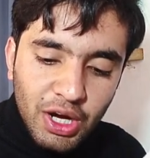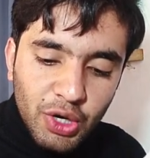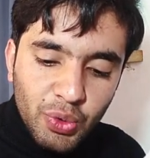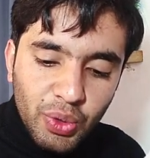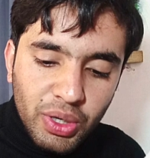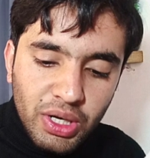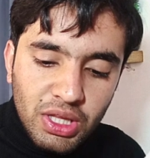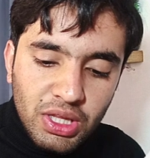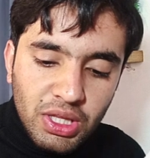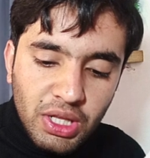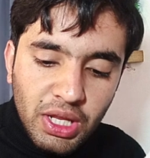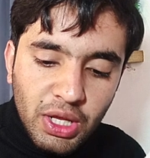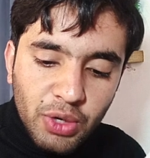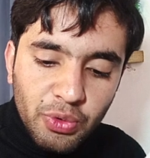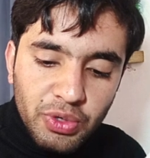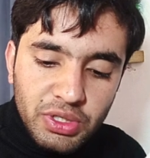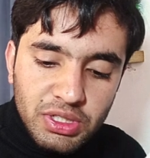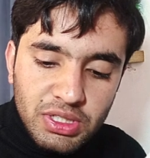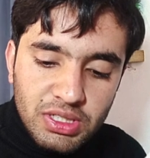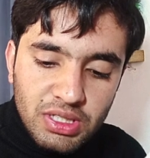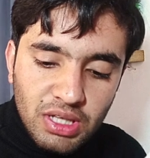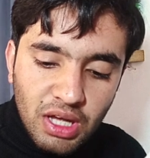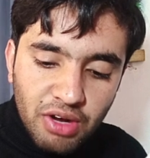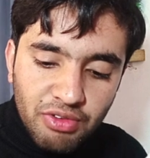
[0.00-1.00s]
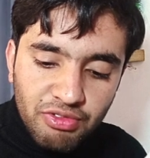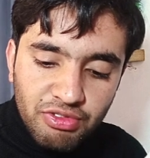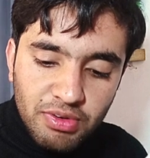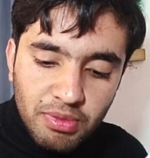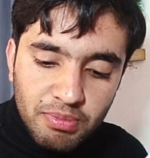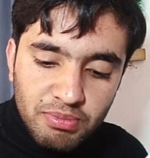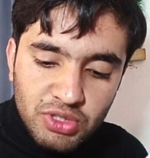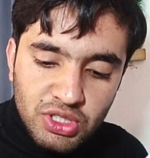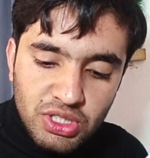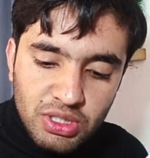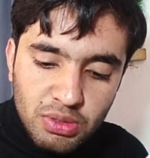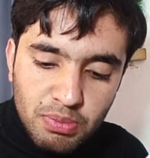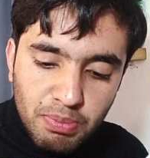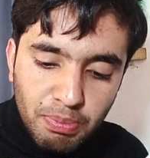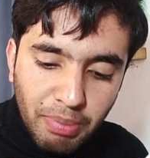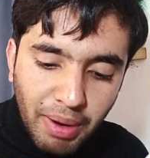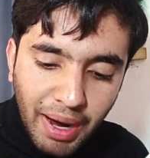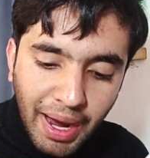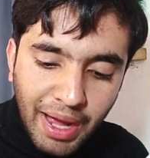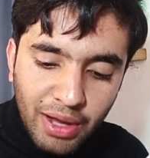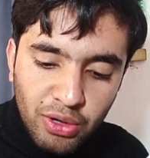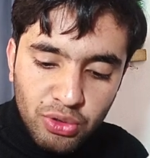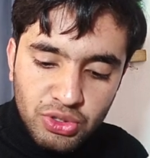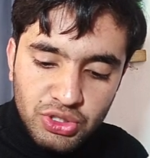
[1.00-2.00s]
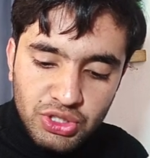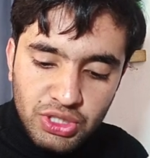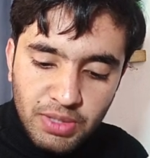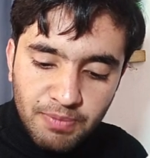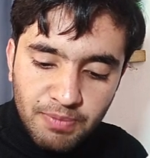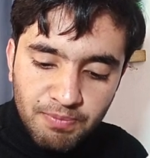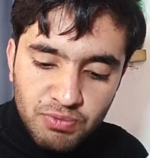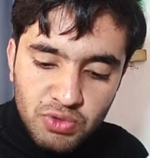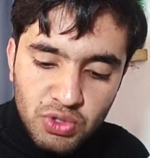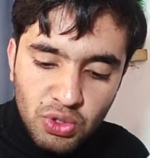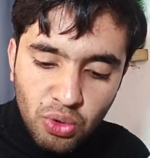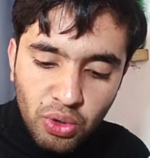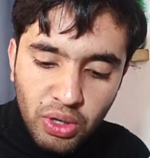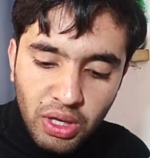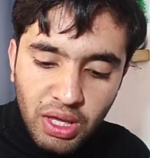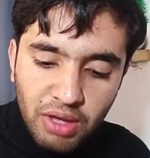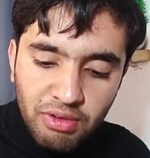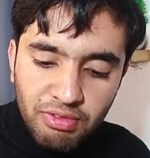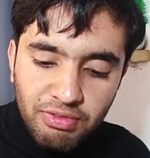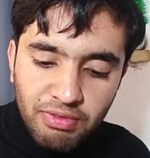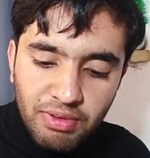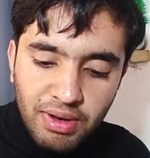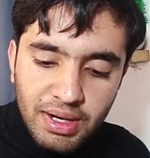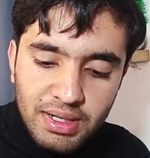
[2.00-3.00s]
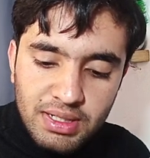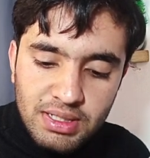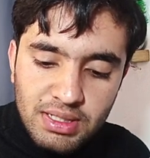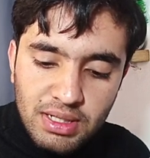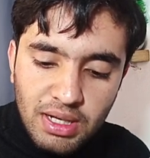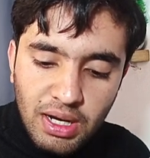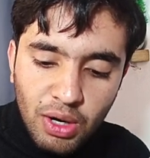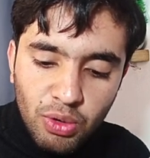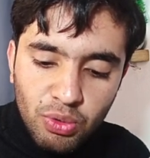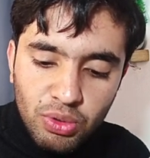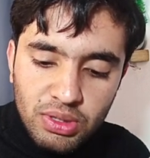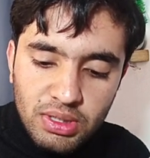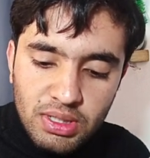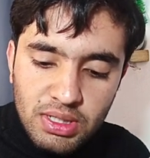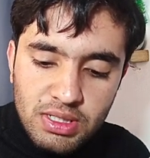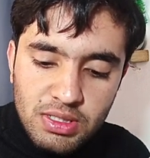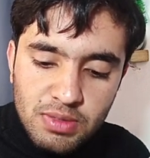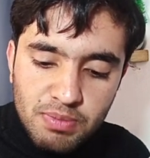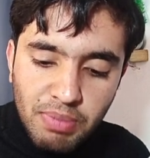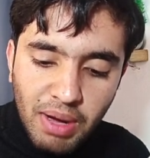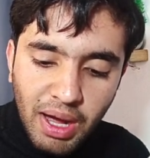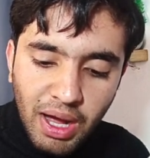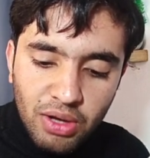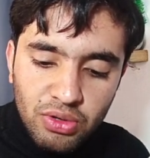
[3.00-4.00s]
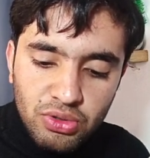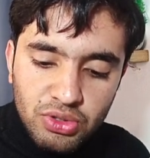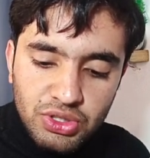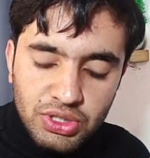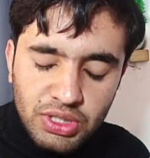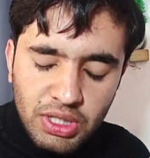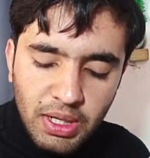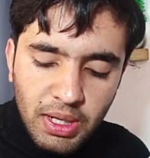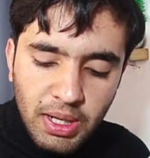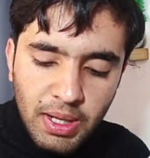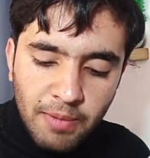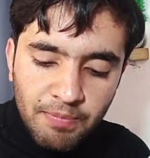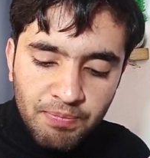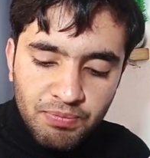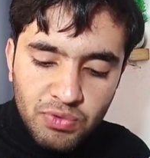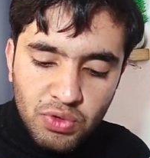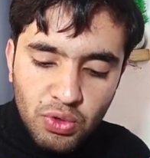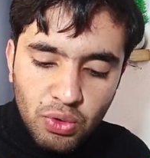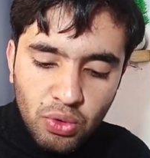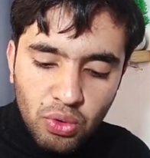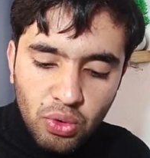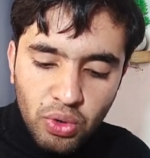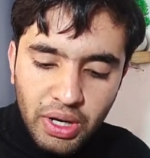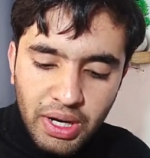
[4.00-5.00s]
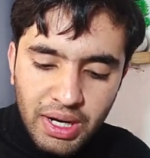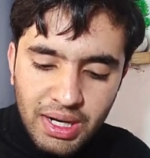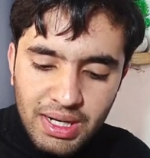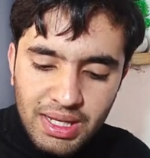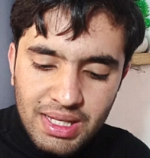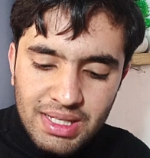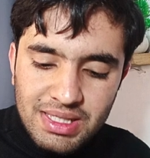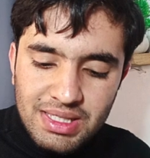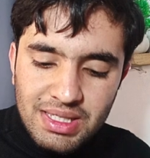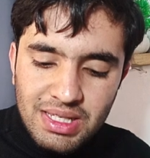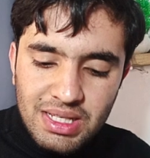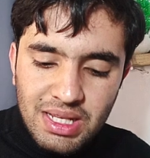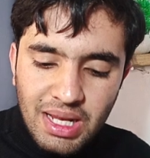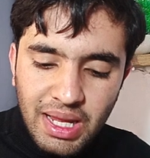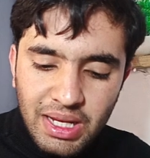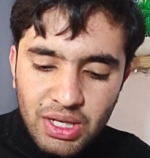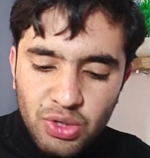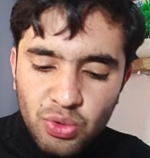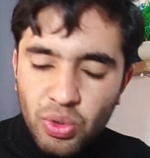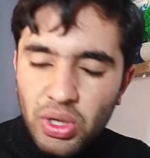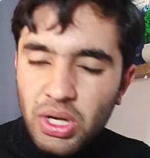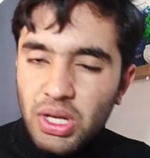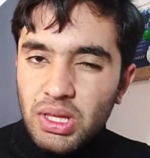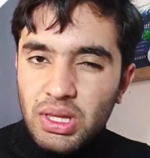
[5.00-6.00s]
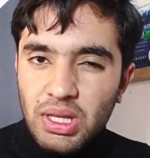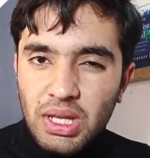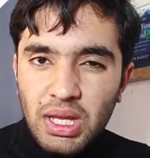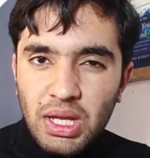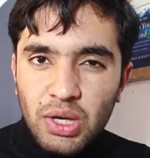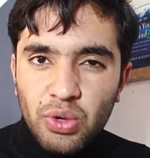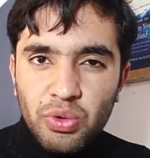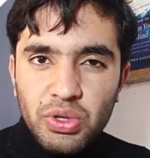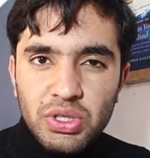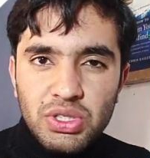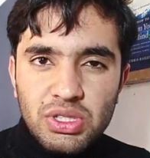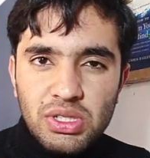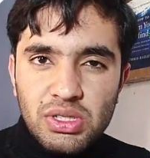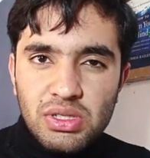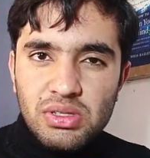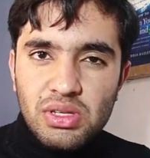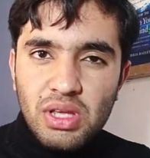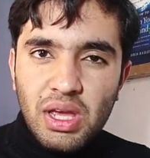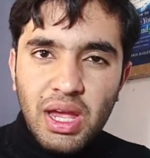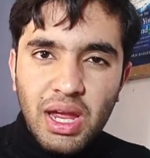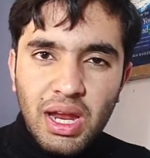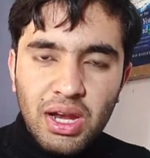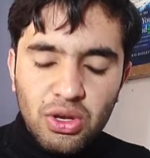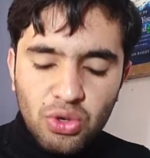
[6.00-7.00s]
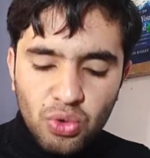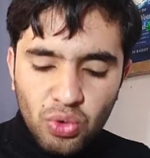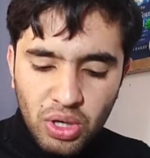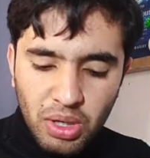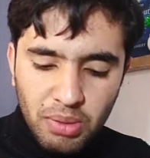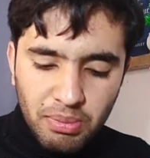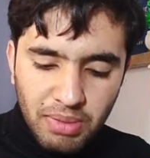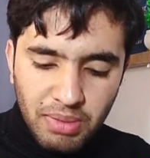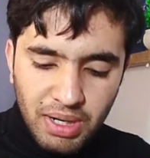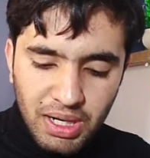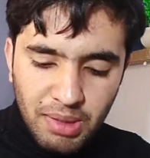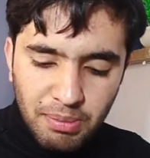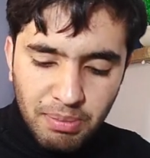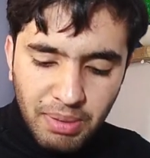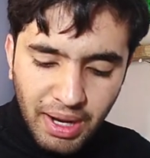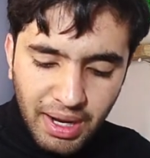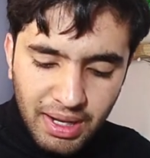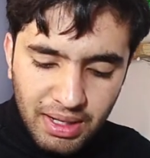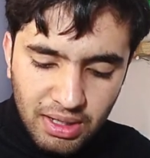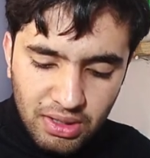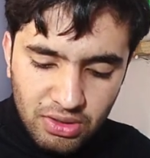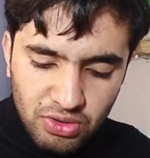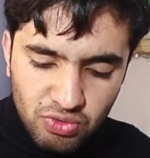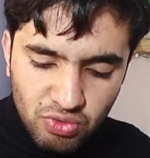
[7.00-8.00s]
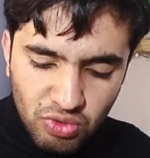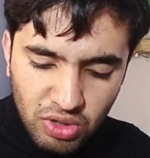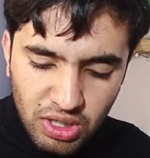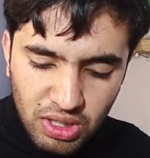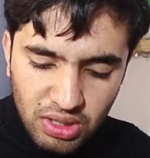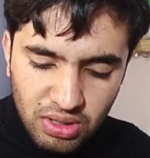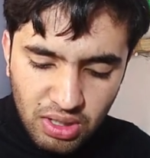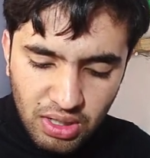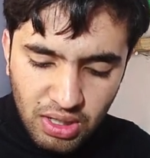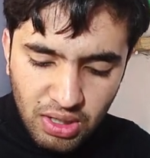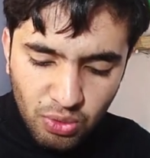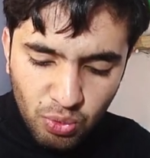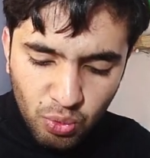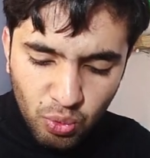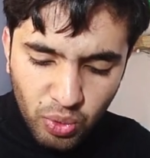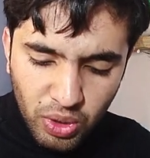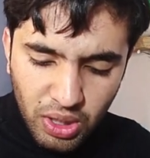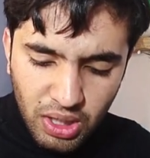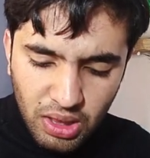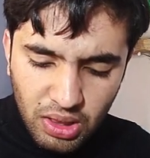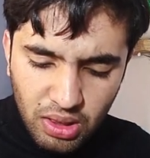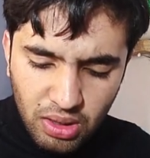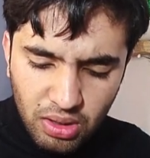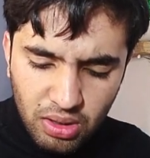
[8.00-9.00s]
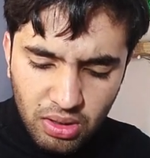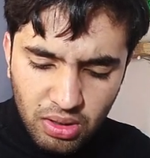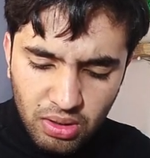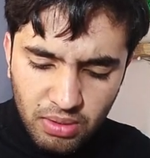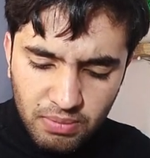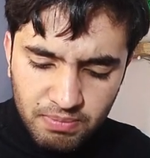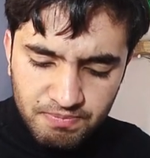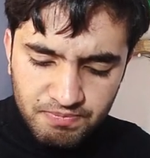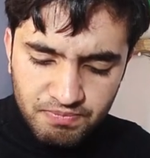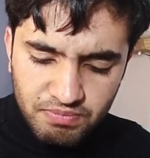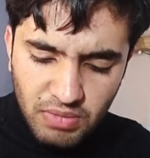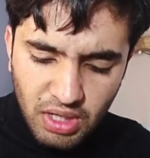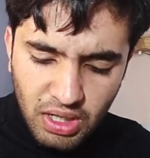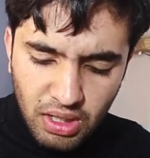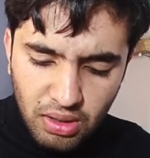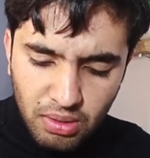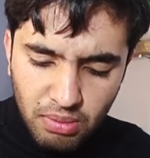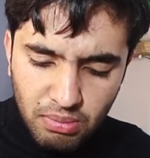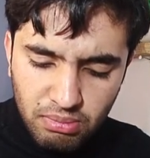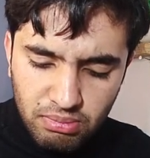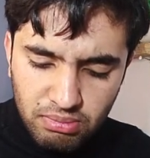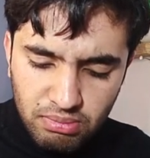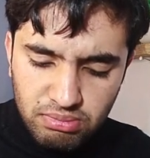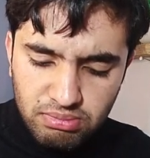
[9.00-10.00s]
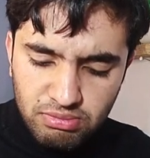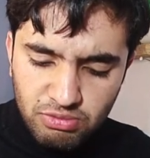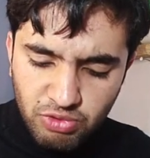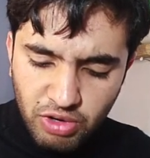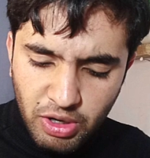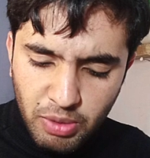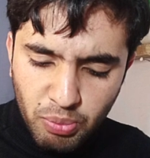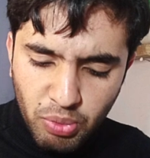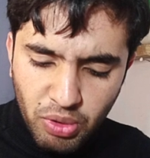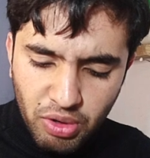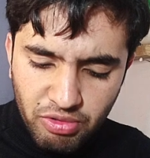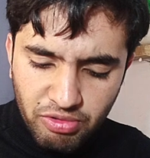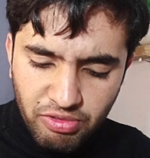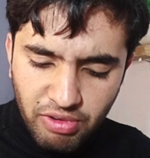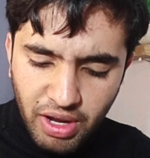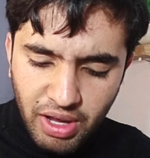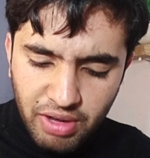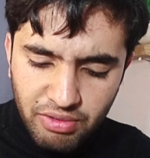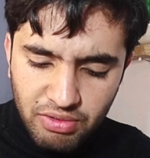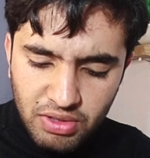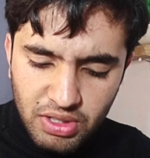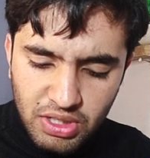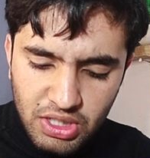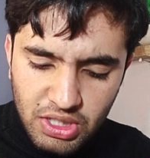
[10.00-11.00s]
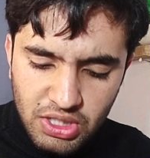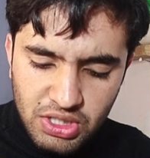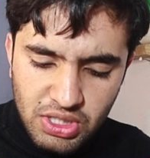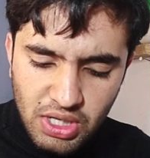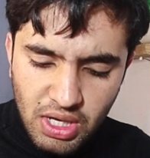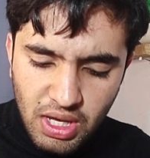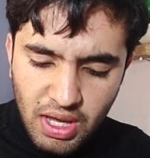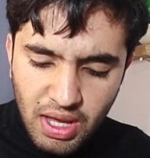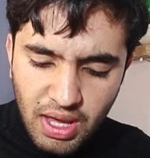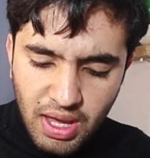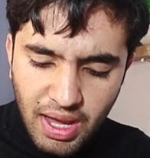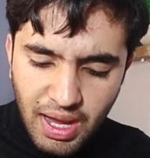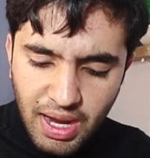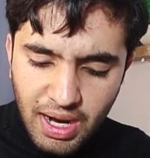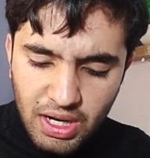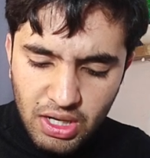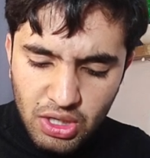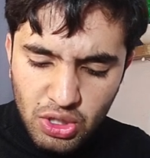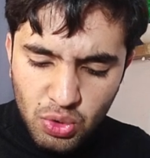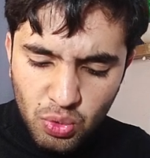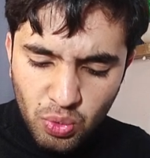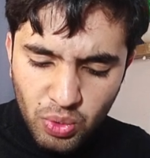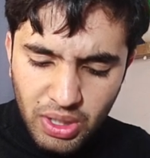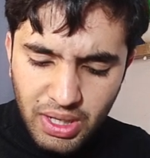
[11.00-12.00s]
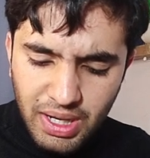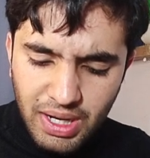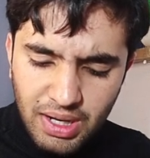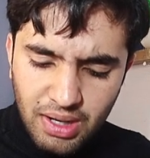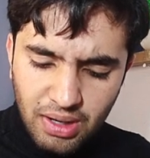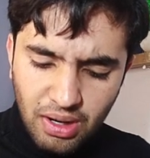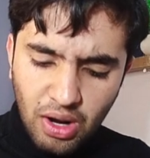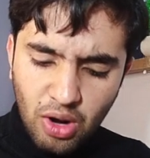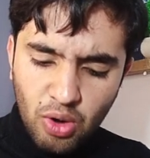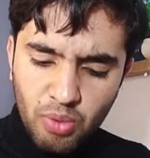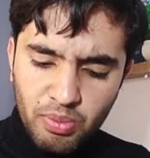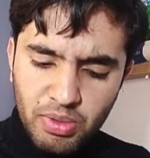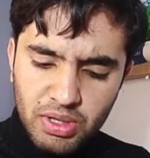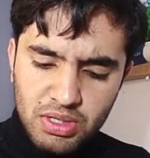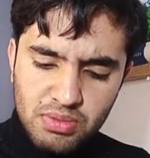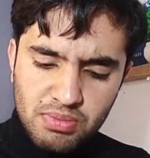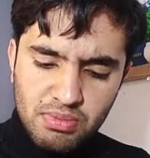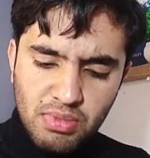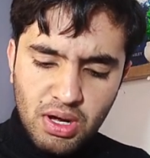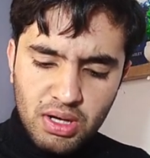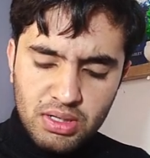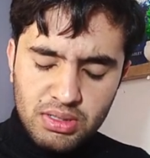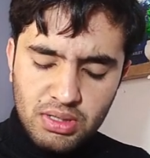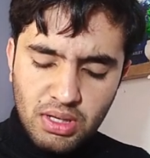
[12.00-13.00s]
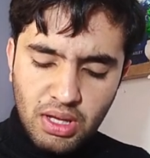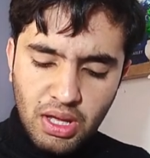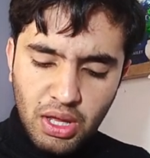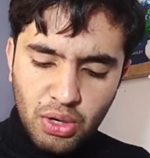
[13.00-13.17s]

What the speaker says: 23 questions are from just biology. So if let's count this biology, so it is just like 23 questions, and you can multiply this 23 with 1.5 each, and you will get how much marks?